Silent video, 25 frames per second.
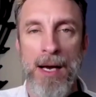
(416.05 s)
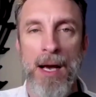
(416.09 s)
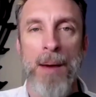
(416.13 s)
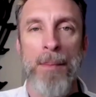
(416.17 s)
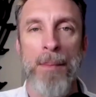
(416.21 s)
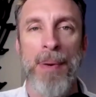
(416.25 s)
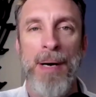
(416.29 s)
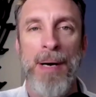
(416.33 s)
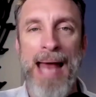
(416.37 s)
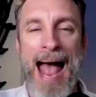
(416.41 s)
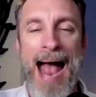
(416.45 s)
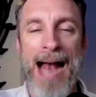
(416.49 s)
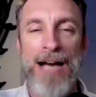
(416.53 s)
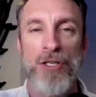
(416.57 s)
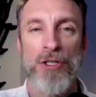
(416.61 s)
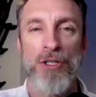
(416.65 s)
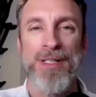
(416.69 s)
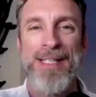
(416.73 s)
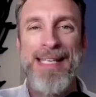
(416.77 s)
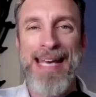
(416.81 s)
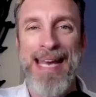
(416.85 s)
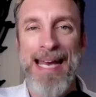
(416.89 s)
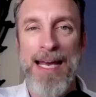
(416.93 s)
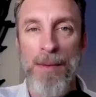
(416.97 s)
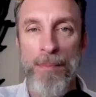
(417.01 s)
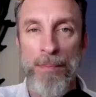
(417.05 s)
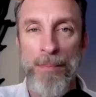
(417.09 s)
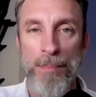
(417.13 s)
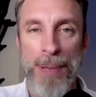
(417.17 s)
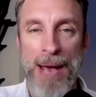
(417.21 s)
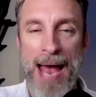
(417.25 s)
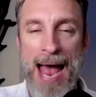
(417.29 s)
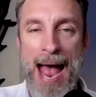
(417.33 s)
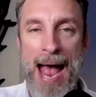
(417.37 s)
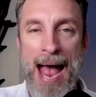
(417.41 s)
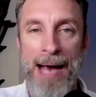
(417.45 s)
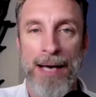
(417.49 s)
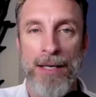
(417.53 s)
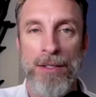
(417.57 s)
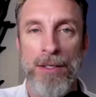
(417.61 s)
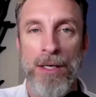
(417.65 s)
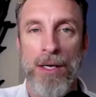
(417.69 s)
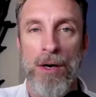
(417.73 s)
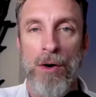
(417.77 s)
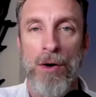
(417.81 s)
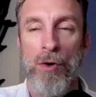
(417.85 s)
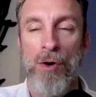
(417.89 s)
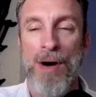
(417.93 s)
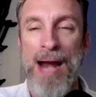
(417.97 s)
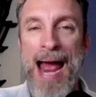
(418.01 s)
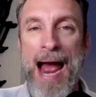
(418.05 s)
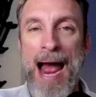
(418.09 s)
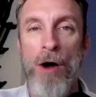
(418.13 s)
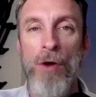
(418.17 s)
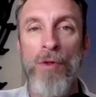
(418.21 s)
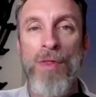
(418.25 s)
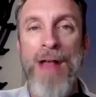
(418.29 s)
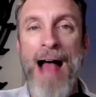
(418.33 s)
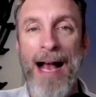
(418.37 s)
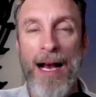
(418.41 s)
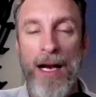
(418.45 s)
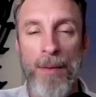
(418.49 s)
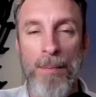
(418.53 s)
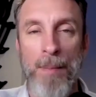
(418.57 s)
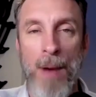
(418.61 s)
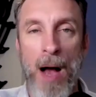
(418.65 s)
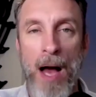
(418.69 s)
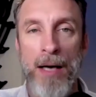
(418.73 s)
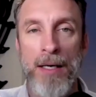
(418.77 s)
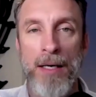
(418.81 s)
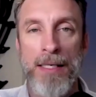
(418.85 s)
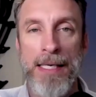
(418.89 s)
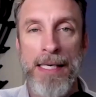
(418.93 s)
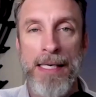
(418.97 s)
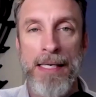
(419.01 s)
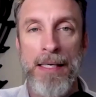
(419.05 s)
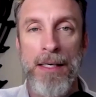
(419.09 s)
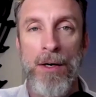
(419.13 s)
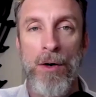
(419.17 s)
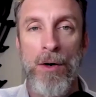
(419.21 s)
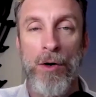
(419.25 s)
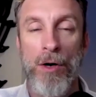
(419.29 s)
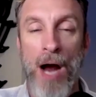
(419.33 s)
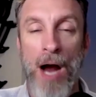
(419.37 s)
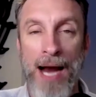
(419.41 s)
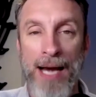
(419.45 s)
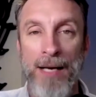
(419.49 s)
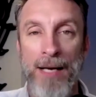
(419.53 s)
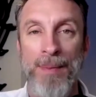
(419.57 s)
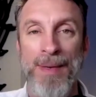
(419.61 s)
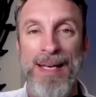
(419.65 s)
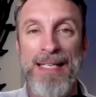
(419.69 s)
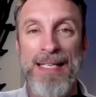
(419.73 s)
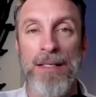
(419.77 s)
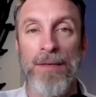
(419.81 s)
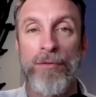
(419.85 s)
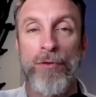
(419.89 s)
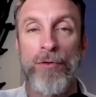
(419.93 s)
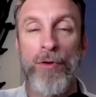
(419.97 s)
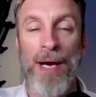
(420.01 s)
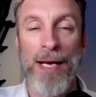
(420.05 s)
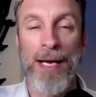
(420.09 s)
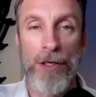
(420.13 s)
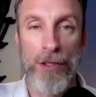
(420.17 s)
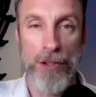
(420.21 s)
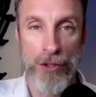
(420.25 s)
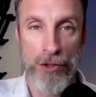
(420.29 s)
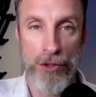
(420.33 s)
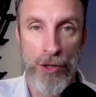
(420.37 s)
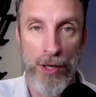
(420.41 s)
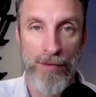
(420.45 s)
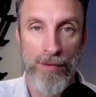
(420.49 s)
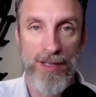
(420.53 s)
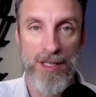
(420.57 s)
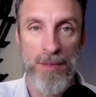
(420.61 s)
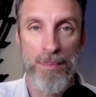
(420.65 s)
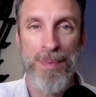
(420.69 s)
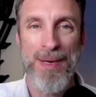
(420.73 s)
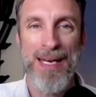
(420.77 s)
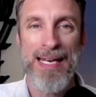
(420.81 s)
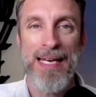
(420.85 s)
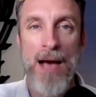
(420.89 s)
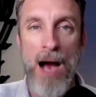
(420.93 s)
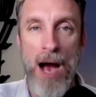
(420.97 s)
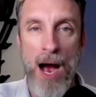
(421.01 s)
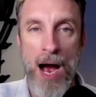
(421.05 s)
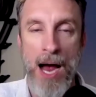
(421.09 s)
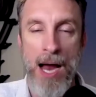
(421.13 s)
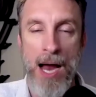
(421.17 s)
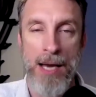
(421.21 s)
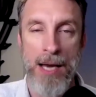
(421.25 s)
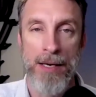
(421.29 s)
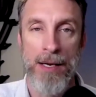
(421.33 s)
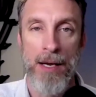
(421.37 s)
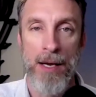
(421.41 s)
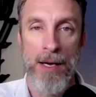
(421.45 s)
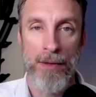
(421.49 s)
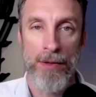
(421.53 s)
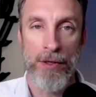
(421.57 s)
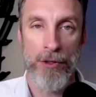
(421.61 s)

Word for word: but actually the impact or how that commodity or item is of greater service beyond the